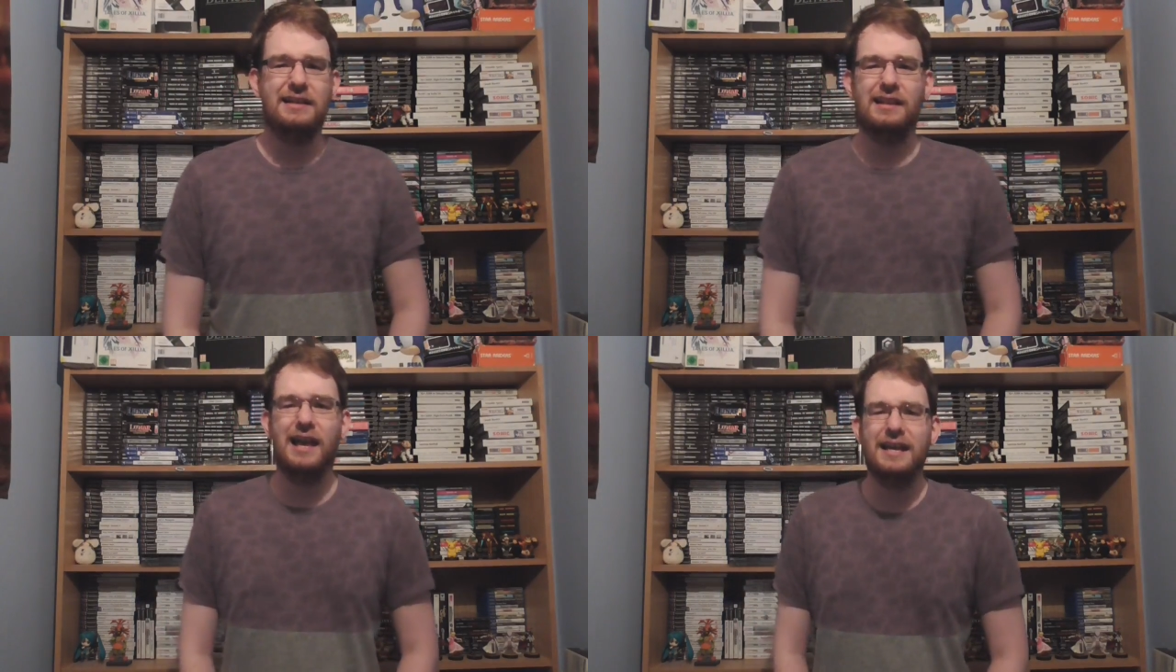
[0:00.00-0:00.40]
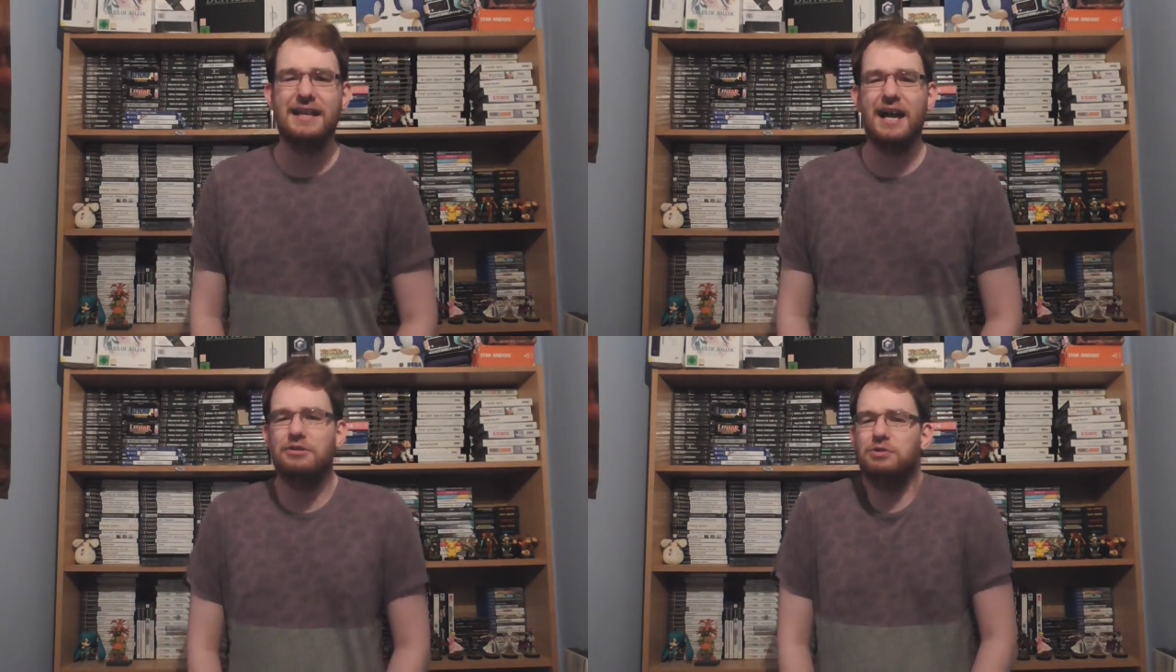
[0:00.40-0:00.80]

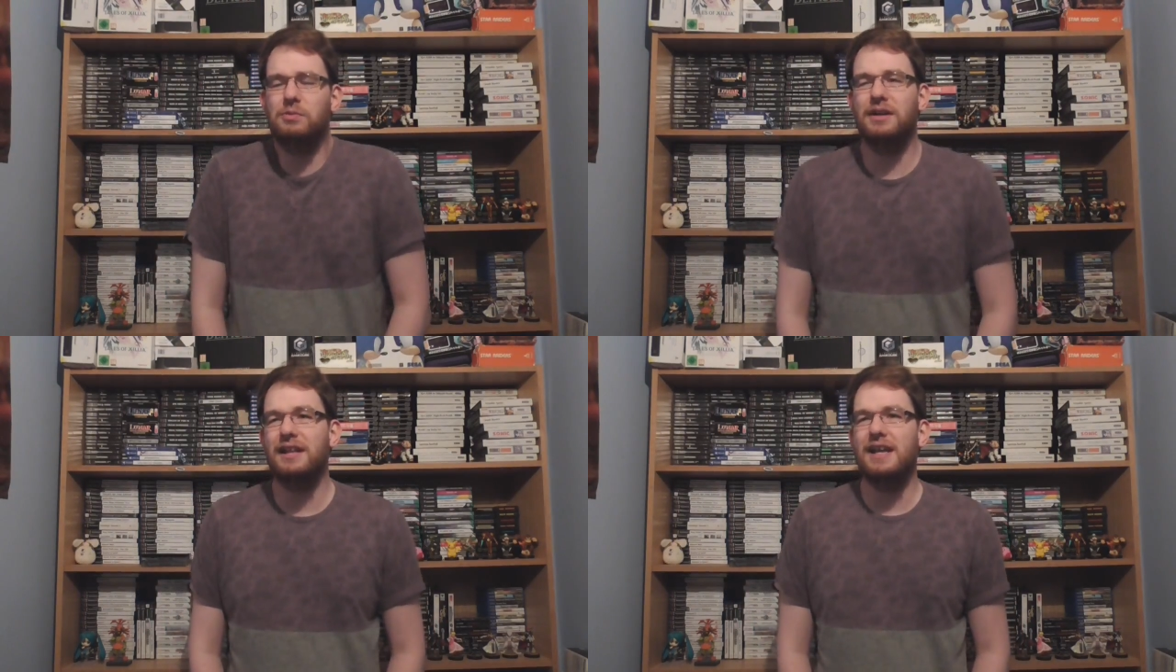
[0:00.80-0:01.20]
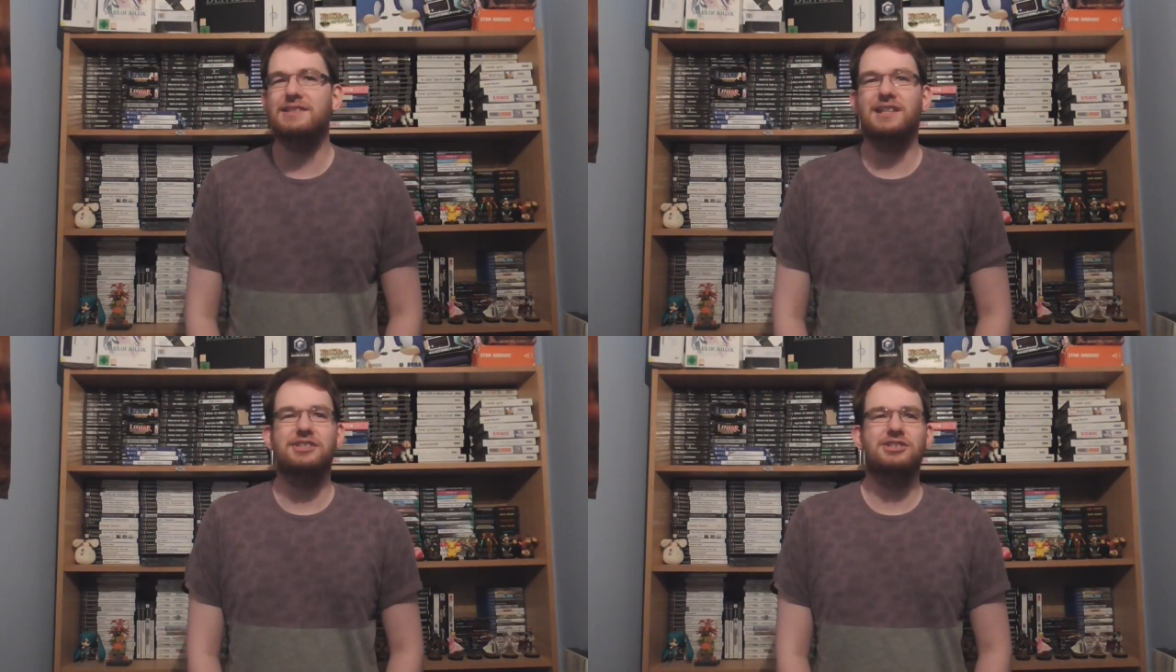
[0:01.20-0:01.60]
Like, I don't know what it
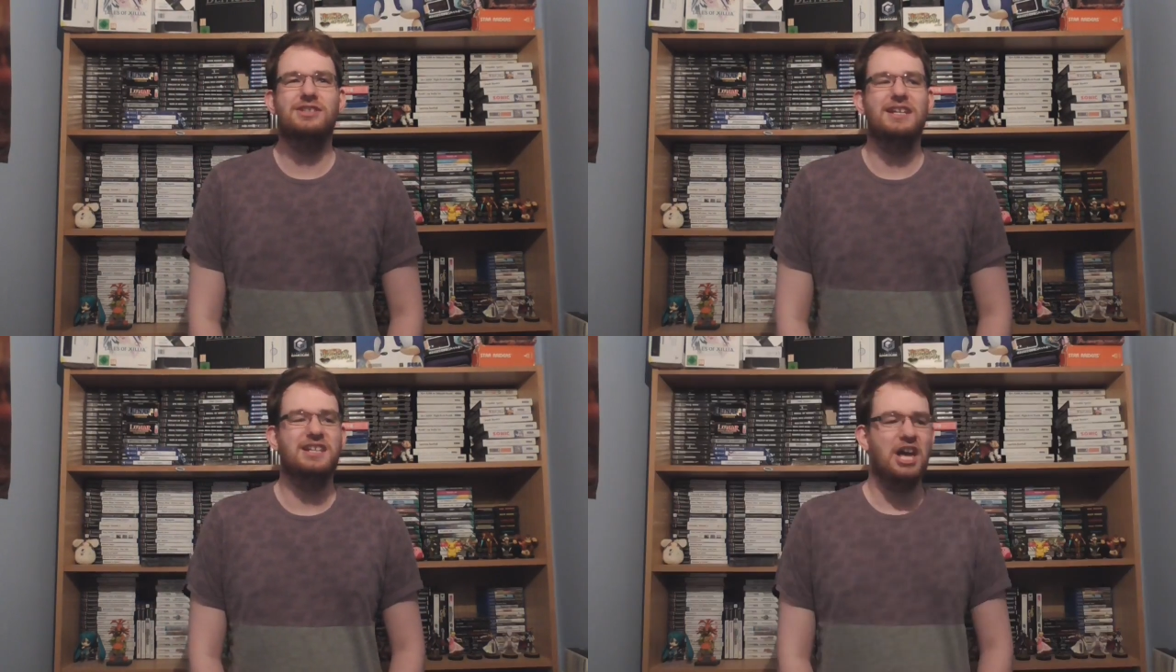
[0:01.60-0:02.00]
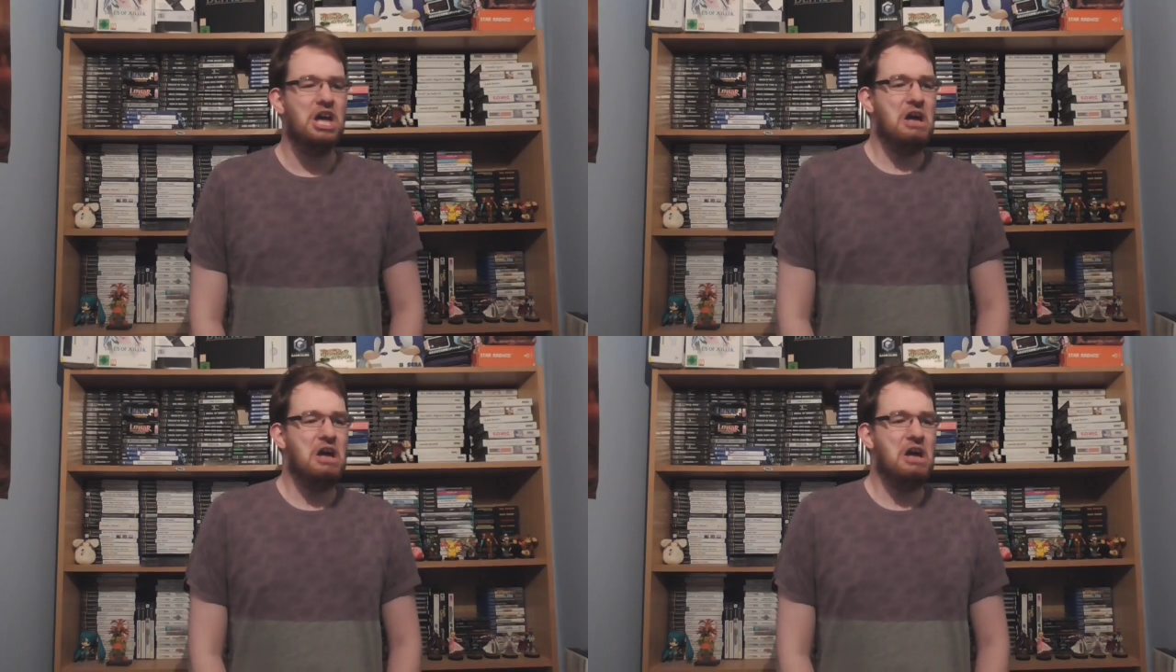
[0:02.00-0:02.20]
is, I just like